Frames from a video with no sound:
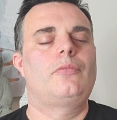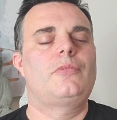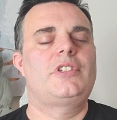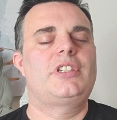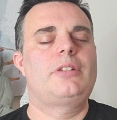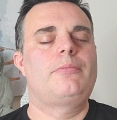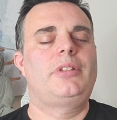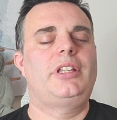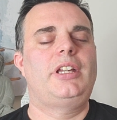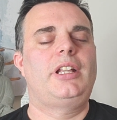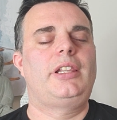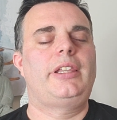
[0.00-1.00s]

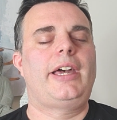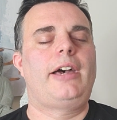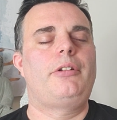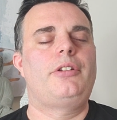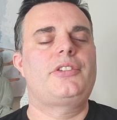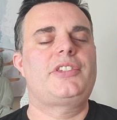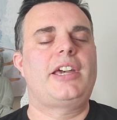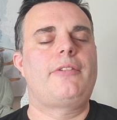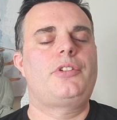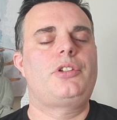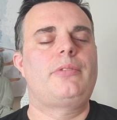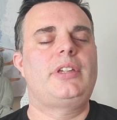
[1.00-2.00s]
Simply allow
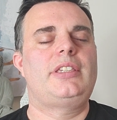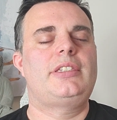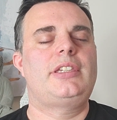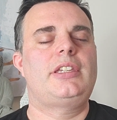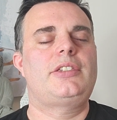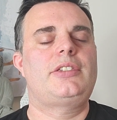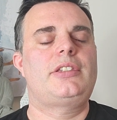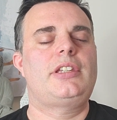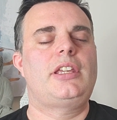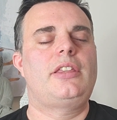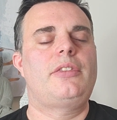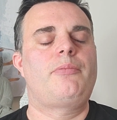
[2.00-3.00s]
yourself to exist
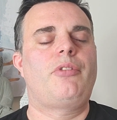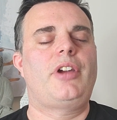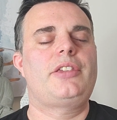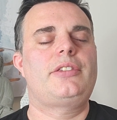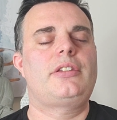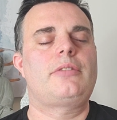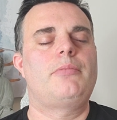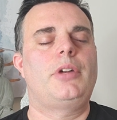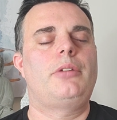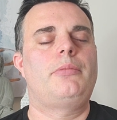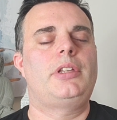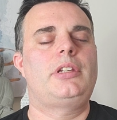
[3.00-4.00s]
in the present
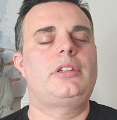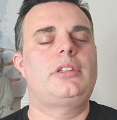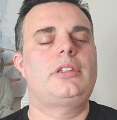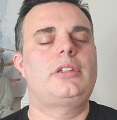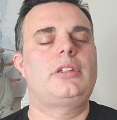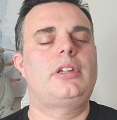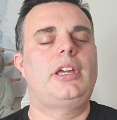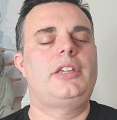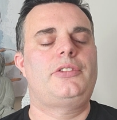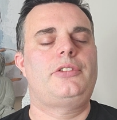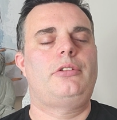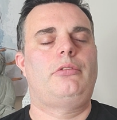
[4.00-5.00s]
moment
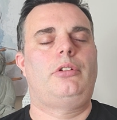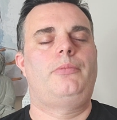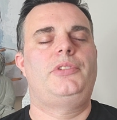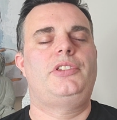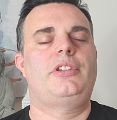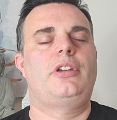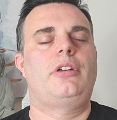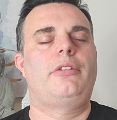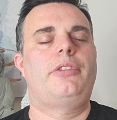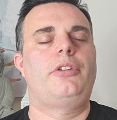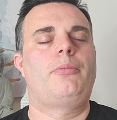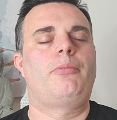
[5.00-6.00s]
as you
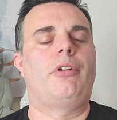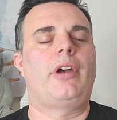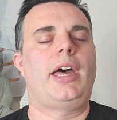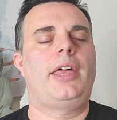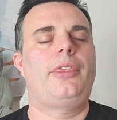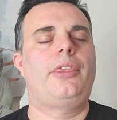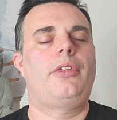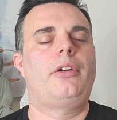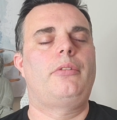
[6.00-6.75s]
observe your breath.